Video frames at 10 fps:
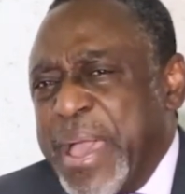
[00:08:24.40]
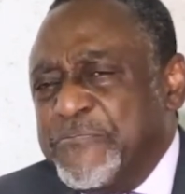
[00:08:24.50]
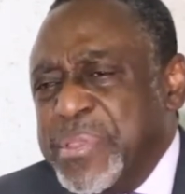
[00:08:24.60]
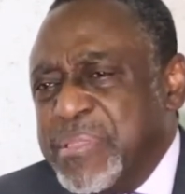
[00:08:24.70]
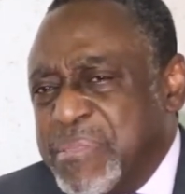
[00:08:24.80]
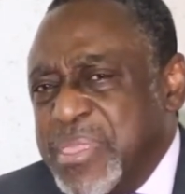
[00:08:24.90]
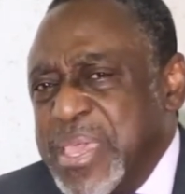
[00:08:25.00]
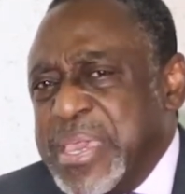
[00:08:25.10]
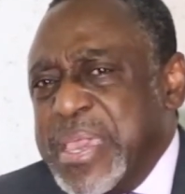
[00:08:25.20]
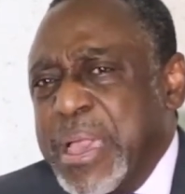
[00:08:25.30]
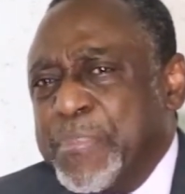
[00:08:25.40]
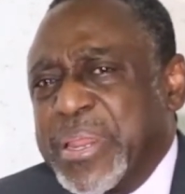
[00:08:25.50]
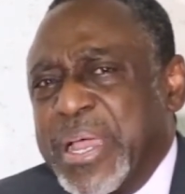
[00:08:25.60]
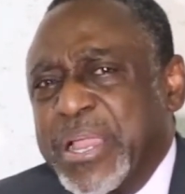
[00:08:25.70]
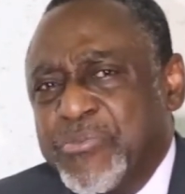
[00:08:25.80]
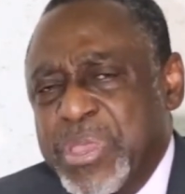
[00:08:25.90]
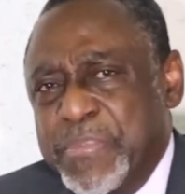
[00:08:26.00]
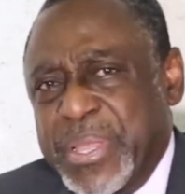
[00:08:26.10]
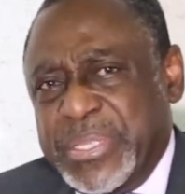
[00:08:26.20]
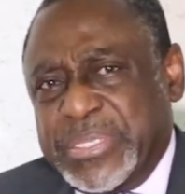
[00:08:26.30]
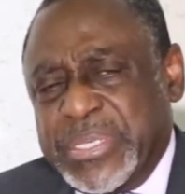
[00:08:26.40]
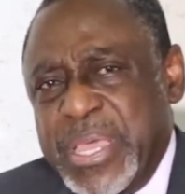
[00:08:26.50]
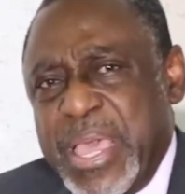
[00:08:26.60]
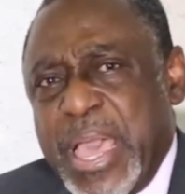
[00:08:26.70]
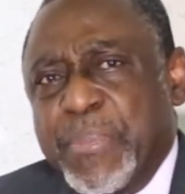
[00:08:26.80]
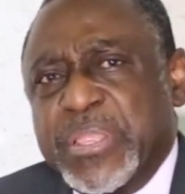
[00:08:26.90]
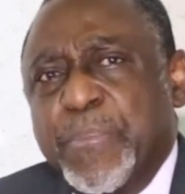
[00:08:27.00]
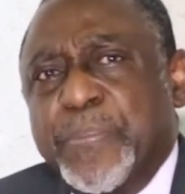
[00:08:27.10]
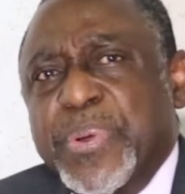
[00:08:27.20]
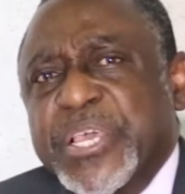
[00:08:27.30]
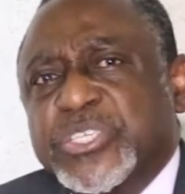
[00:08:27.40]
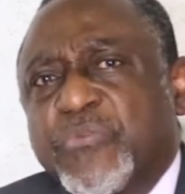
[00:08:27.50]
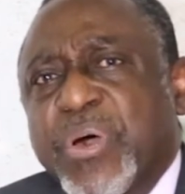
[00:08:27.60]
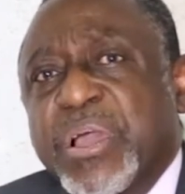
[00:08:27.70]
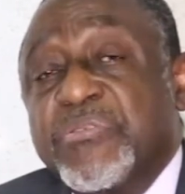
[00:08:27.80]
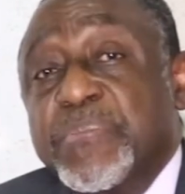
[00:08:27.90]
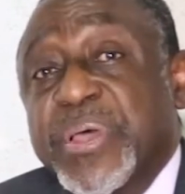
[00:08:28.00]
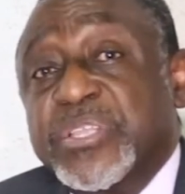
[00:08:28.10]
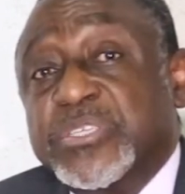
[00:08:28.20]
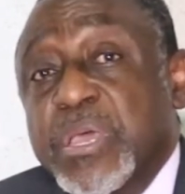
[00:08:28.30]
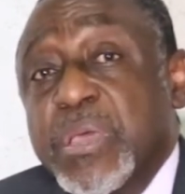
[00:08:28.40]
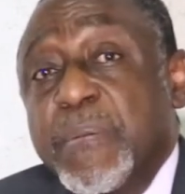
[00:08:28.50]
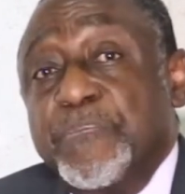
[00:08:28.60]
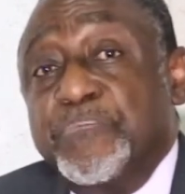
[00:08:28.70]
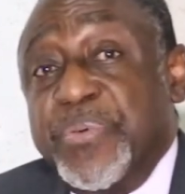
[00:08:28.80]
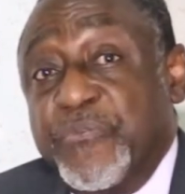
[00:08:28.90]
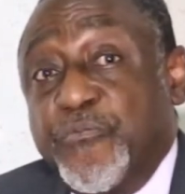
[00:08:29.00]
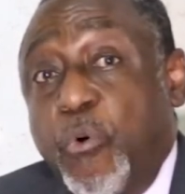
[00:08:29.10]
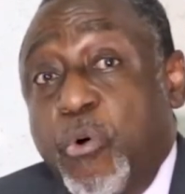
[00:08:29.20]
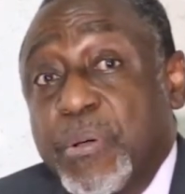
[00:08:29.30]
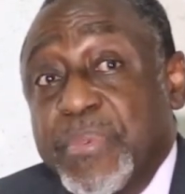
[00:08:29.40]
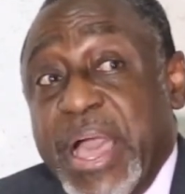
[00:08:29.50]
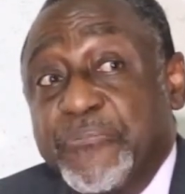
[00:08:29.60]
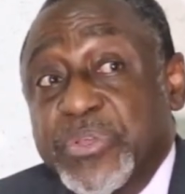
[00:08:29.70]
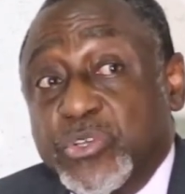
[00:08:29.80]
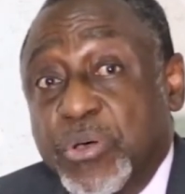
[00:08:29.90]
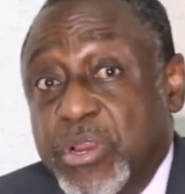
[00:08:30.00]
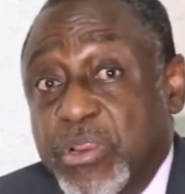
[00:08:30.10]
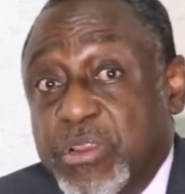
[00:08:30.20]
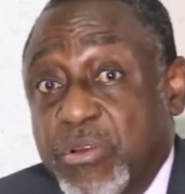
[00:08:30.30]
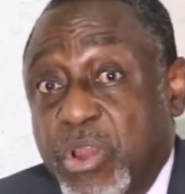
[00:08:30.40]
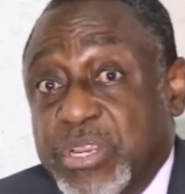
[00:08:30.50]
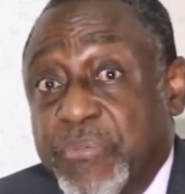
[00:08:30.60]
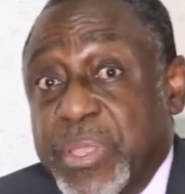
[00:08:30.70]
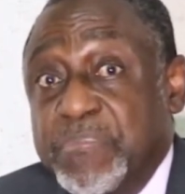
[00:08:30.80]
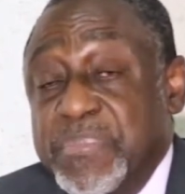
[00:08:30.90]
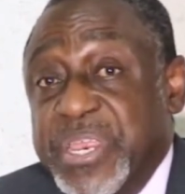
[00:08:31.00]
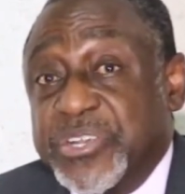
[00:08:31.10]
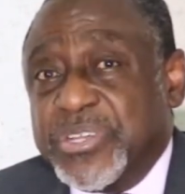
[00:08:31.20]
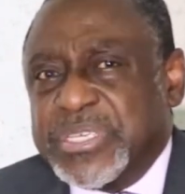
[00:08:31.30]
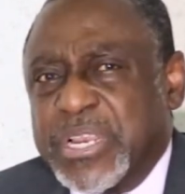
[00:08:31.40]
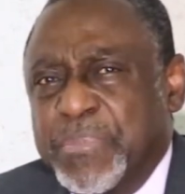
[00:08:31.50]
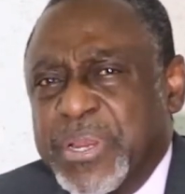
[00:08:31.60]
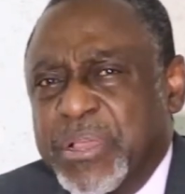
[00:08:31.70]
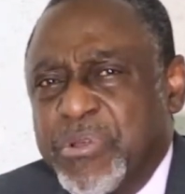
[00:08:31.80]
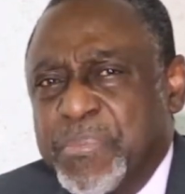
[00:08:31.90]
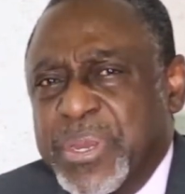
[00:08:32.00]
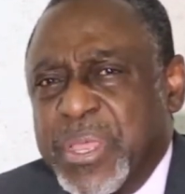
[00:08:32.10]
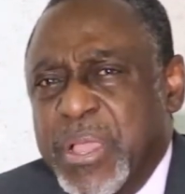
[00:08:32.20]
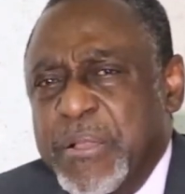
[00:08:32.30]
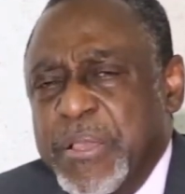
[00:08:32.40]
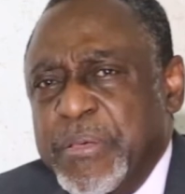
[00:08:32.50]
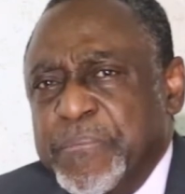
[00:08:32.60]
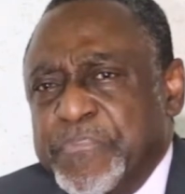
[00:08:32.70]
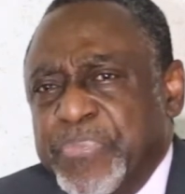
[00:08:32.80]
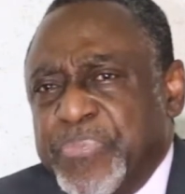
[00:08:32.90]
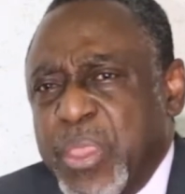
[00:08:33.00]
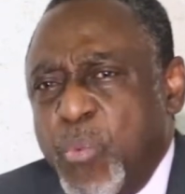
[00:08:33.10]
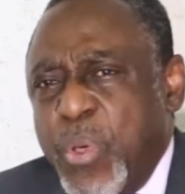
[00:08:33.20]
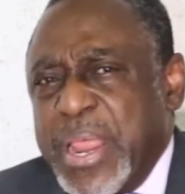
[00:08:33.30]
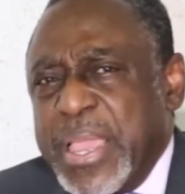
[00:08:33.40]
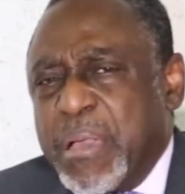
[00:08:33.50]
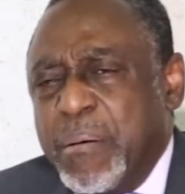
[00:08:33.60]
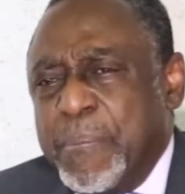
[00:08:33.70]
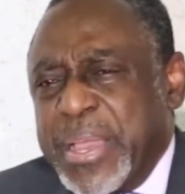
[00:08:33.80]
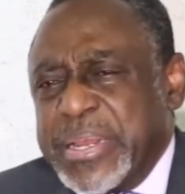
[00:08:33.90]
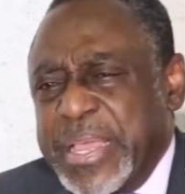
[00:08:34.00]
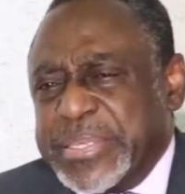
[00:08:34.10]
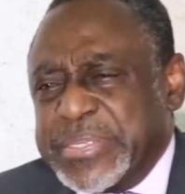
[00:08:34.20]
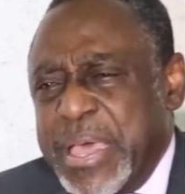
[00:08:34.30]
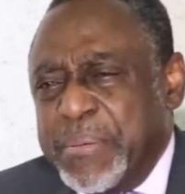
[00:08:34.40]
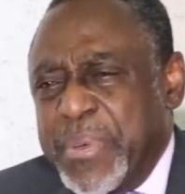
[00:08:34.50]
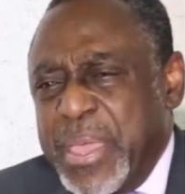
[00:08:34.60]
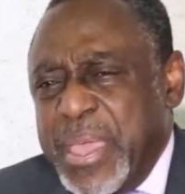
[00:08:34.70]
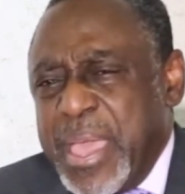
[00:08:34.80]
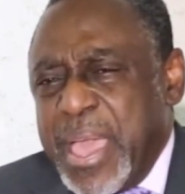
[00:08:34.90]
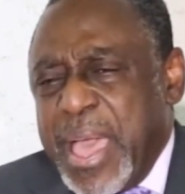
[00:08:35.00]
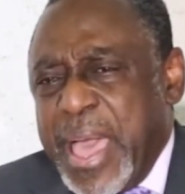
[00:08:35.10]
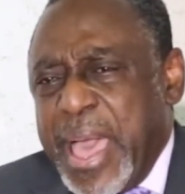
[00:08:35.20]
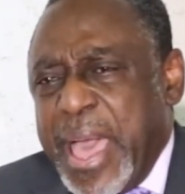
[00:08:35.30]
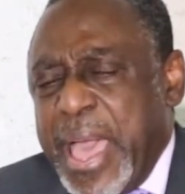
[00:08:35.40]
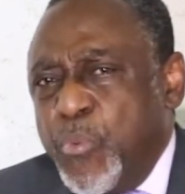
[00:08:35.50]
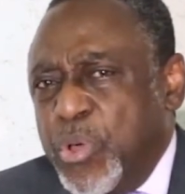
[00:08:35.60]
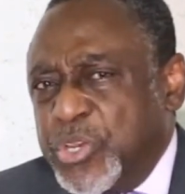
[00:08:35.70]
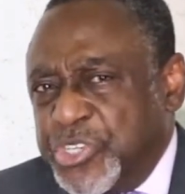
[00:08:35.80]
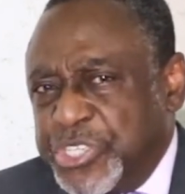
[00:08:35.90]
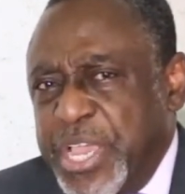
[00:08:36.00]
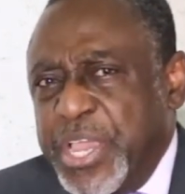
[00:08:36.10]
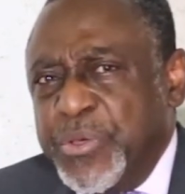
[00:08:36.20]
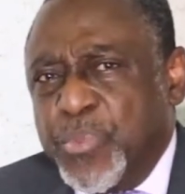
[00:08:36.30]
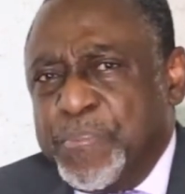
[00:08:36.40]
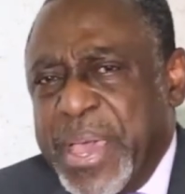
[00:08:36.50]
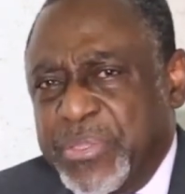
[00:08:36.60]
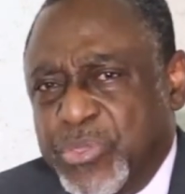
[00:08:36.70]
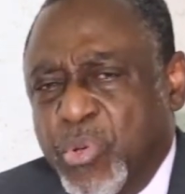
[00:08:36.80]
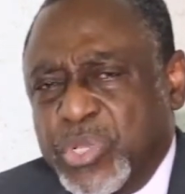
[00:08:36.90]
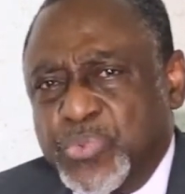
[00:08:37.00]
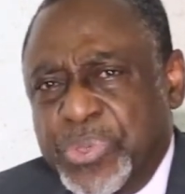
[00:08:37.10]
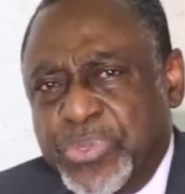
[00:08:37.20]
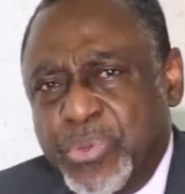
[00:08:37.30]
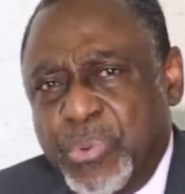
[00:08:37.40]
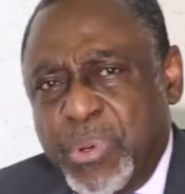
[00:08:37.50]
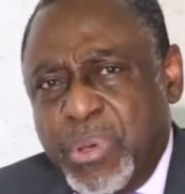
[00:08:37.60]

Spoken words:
been thinking about agreements, about the place of agreements before. I've been talking a lot about the mediation settlement agreement. When I come back next time, I want to share my thoughts with you